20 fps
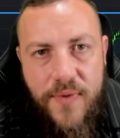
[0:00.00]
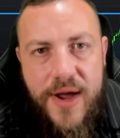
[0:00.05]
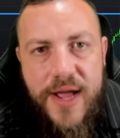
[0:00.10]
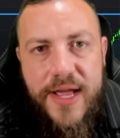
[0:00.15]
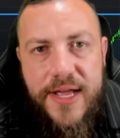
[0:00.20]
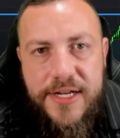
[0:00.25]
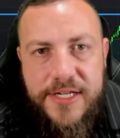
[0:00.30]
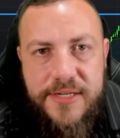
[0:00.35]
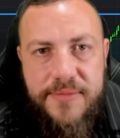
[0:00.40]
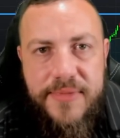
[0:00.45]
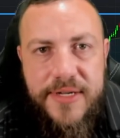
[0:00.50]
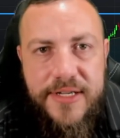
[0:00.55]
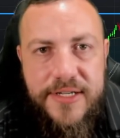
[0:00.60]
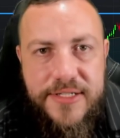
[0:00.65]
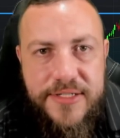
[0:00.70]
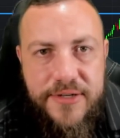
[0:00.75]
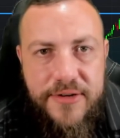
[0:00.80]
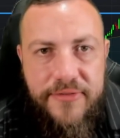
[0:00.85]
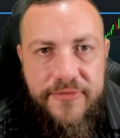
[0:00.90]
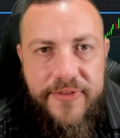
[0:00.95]
why I should be in
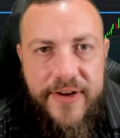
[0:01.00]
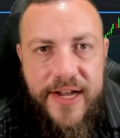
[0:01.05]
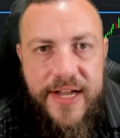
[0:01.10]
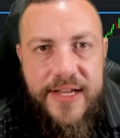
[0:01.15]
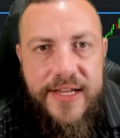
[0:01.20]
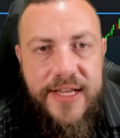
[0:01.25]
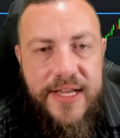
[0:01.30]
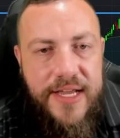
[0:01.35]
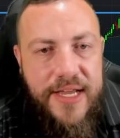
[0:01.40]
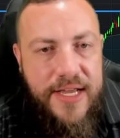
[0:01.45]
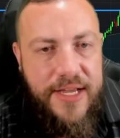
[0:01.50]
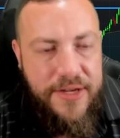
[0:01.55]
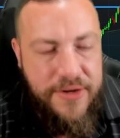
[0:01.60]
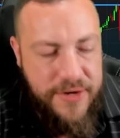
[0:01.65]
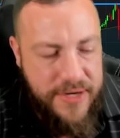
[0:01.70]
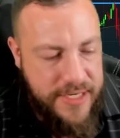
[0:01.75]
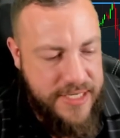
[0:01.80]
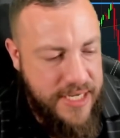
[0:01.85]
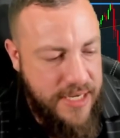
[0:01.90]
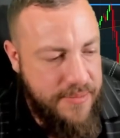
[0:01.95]
SoFi,
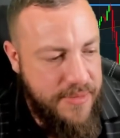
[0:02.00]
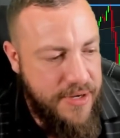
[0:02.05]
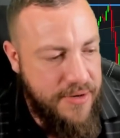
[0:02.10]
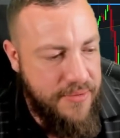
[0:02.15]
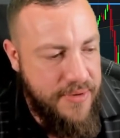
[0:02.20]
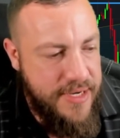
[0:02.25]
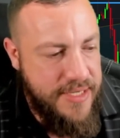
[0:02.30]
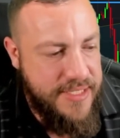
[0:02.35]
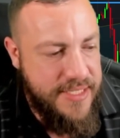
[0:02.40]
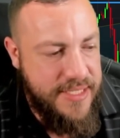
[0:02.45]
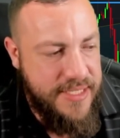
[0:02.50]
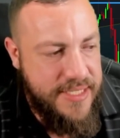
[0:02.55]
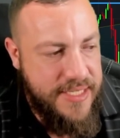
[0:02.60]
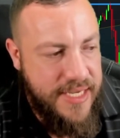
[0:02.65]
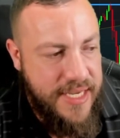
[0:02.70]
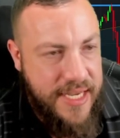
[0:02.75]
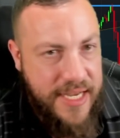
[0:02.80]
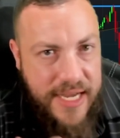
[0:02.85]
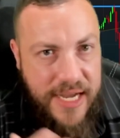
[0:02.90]
you're going to tell me your reasons.